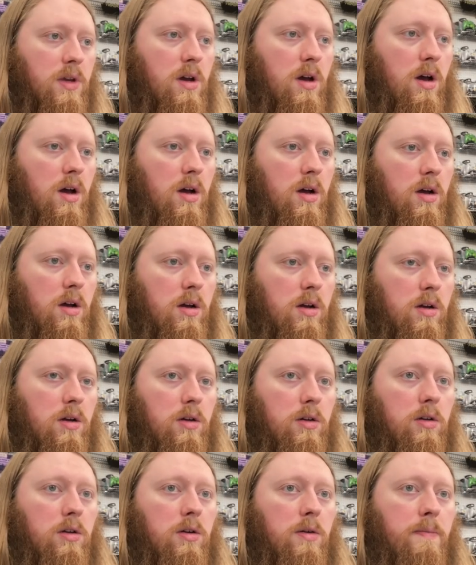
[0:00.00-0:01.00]

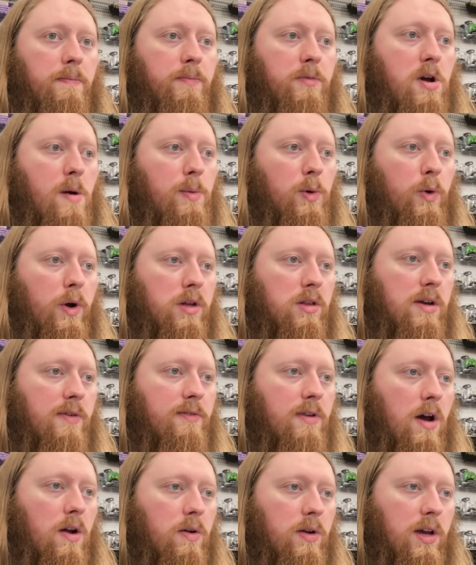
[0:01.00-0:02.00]
Um, a couple Grand
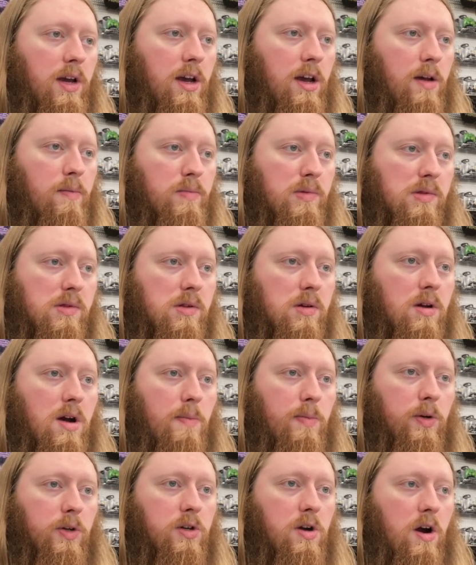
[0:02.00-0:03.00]
Theft Auto games, a
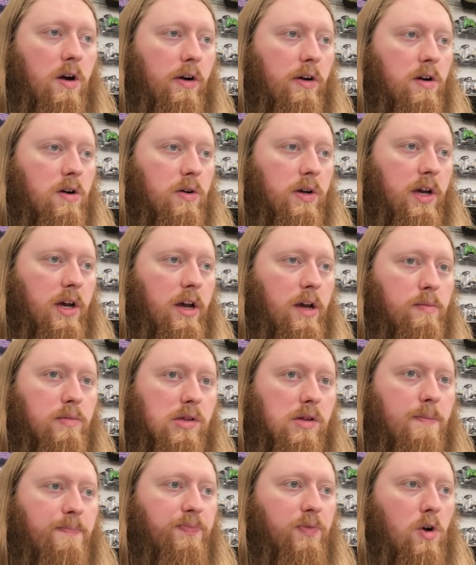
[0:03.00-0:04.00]
couple Guitar Hero
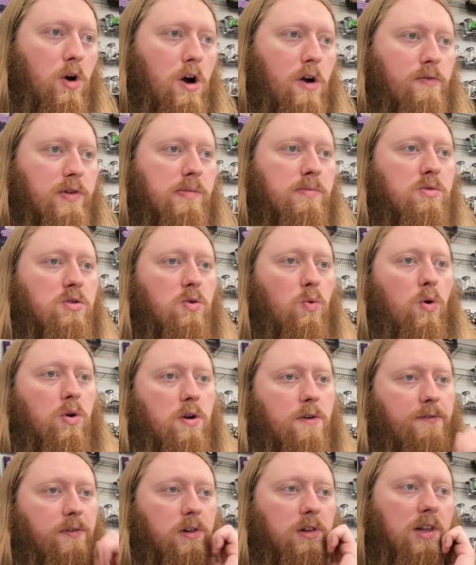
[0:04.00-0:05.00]
games, Harvest Moon, A
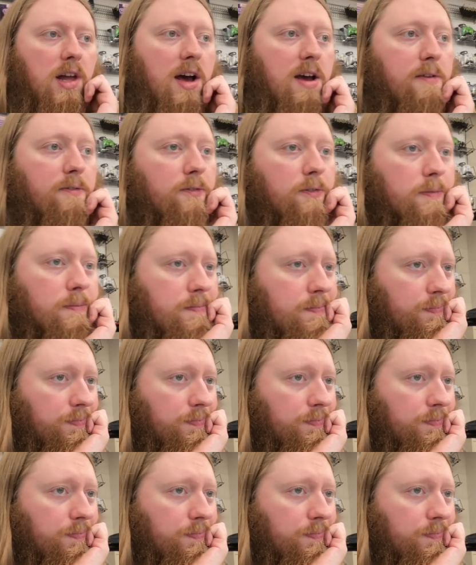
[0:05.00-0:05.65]
Wonderful Life.